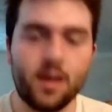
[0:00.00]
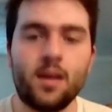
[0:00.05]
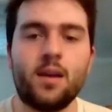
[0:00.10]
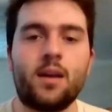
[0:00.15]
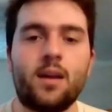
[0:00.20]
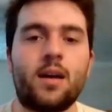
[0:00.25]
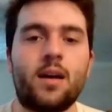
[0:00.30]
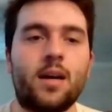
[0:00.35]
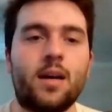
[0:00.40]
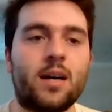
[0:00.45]

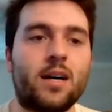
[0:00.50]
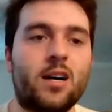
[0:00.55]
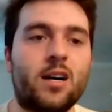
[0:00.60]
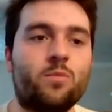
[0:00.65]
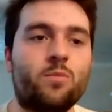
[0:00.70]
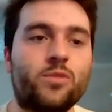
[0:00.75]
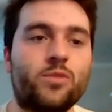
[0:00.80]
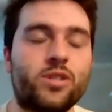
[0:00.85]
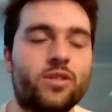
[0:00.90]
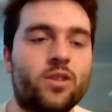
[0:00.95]

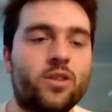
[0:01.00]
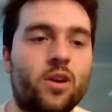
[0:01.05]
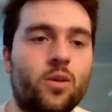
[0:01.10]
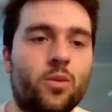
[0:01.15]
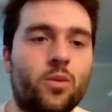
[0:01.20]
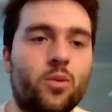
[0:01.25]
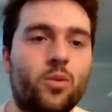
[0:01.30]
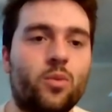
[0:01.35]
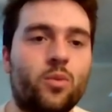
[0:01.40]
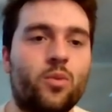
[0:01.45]

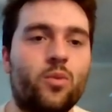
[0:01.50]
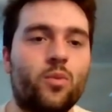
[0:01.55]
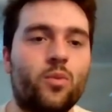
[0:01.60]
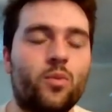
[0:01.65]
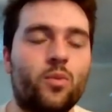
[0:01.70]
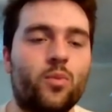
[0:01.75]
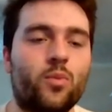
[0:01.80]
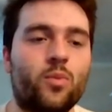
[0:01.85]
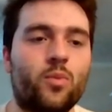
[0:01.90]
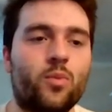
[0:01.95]
So
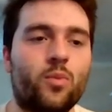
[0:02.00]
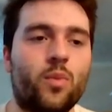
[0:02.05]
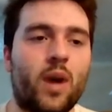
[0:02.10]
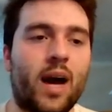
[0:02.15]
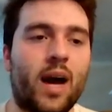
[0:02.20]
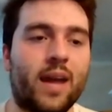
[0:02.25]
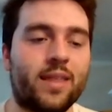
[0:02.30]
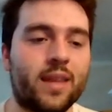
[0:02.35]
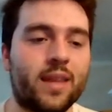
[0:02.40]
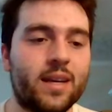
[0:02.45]
I
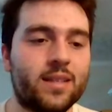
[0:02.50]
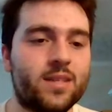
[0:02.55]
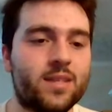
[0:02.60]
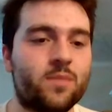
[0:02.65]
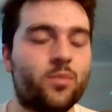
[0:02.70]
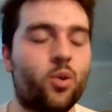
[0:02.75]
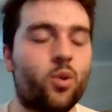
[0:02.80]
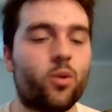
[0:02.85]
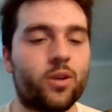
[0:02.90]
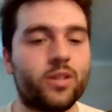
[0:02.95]
think it's
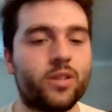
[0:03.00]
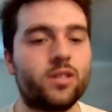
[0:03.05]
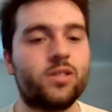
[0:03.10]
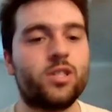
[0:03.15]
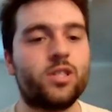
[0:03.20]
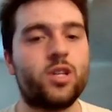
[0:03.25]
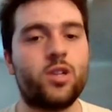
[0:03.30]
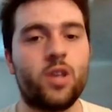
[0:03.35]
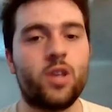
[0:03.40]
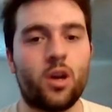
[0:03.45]
important
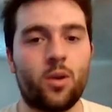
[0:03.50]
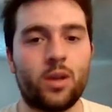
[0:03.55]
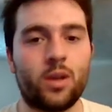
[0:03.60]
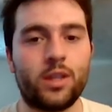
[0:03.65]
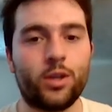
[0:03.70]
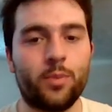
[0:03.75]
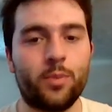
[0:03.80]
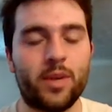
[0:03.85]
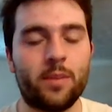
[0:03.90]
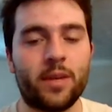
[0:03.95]
to know a
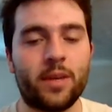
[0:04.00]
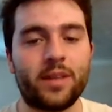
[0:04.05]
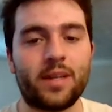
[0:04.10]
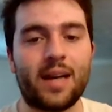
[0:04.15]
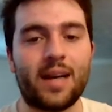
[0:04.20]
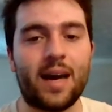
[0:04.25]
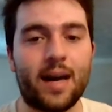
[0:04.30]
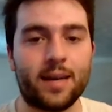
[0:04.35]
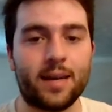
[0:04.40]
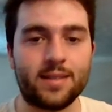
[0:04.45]
little bit about the
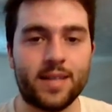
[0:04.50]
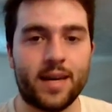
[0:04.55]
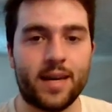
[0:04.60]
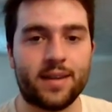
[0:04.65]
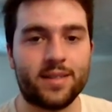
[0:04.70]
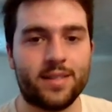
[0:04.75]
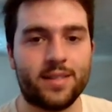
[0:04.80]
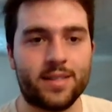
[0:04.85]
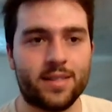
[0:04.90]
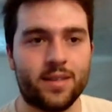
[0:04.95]

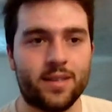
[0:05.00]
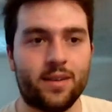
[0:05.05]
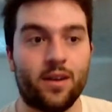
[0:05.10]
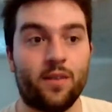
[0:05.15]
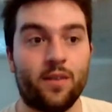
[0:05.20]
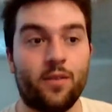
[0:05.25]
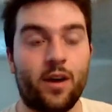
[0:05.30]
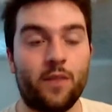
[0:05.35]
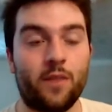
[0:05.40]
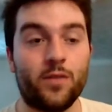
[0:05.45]
context
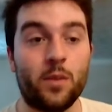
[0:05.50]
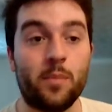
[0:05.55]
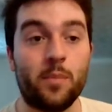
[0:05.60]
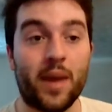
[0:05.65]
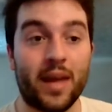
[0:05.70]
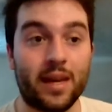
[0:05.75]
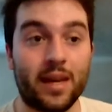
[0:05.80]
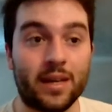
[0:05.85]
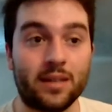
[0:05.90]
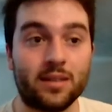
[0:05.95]
of the
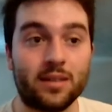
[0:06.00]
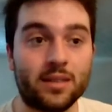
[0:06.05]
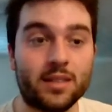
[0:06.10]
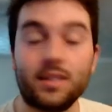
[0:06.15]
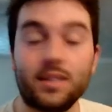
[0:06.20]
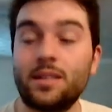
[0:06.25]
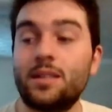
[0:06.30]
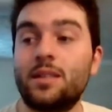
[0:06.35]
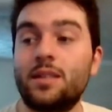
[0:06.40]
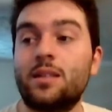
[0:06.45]
band
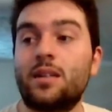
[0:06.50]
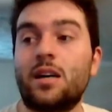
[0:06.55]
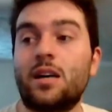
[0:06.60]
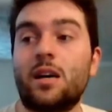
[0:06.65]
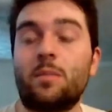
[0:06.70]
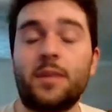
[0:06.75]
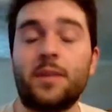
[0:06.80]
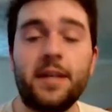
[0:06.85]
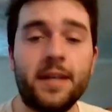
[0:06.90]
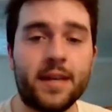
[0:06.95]

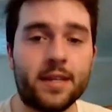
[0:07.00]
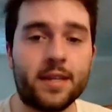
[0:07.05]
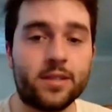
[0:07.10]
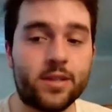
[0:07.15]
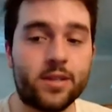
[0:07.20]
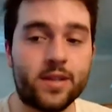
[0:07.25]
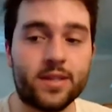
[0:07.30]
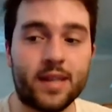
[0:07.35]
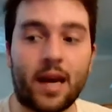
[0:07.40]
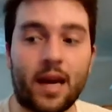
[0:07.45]
leading into
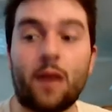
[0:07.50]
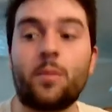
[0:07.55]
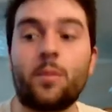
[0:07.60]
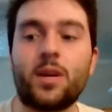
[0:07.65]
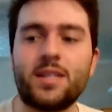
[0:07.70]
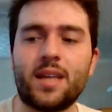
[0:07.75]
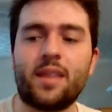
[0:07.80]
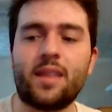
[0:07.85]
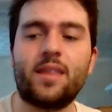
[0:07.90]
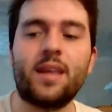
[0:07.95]
this album, because
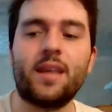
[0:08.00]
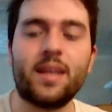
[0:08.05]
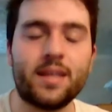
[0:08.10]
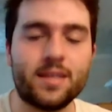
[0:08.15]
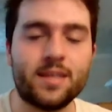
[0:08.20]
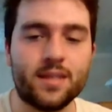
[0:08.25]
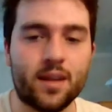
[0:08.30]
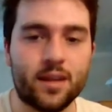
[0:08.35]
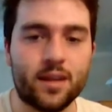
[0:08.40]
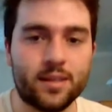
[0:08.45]
I think it
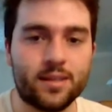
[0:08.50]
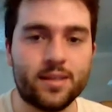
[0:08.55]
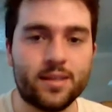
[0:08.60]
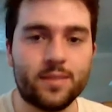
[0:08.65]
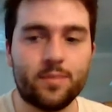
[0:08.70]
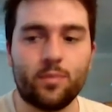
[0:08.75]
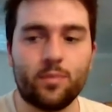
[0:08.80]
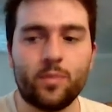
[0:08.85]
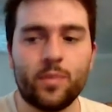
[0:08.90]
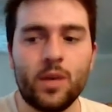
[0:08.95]
does
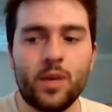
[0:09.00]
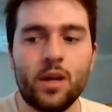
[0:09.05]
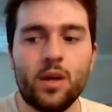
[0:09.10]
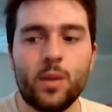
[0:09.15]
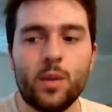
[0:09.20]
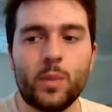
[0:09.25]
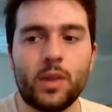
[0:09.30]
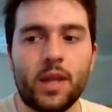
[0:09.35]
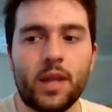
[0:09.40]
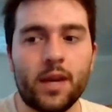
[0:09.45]

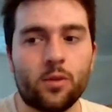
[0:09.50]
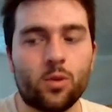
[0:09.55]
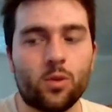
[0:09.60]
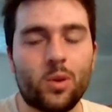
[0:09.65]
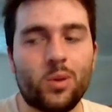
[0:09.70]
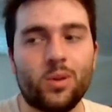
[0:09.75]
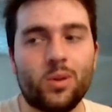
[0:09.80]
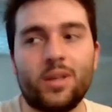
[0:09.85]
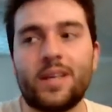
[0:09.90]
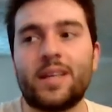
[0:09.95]
play a
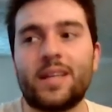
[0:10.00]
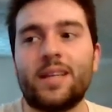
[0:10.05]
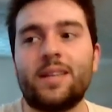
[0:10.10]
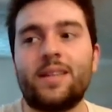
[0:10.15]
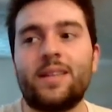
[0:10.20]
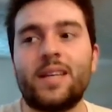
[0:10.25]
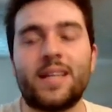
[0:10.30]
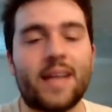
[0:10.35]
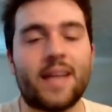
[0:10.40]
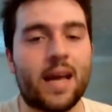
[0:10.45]
role in
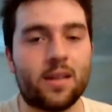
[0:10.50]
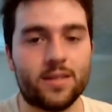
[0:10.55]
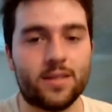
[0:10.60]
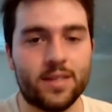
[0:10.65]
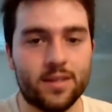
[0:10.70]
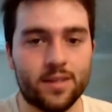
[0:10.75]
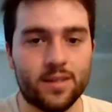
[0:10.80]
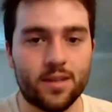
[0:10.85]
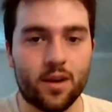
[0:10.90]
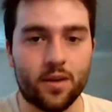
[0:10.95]
the
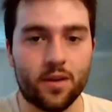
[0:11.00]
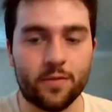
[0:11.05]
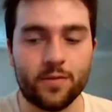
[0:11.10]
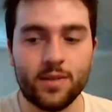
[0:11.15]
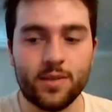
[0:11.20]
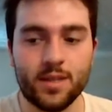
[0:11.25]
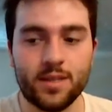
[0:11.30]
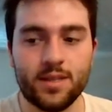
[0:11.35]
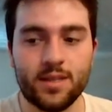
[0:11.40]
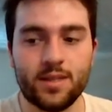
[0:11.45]
analysis of
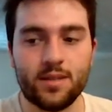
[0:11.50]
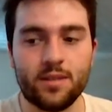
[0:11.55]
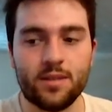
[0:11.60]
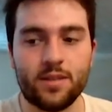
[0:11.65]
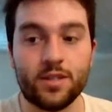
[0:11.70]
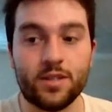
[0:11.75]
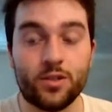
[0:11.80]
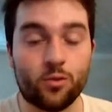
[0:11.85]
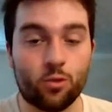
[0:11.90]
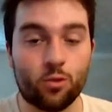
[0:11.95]

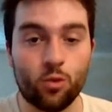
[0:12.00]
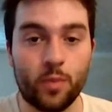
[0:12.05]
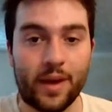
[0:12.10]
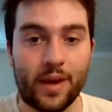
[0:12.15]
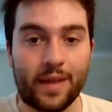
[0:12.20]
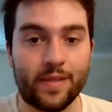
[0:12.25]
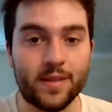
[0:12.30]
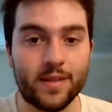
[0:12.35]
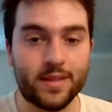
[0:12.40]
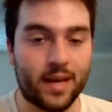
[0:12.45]
this group
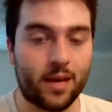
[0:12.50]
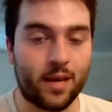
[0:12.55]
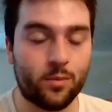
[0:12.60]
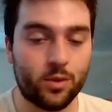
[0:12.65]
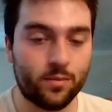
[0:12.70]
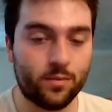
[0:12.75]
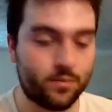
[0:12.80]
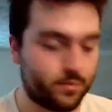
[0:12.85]
and this album.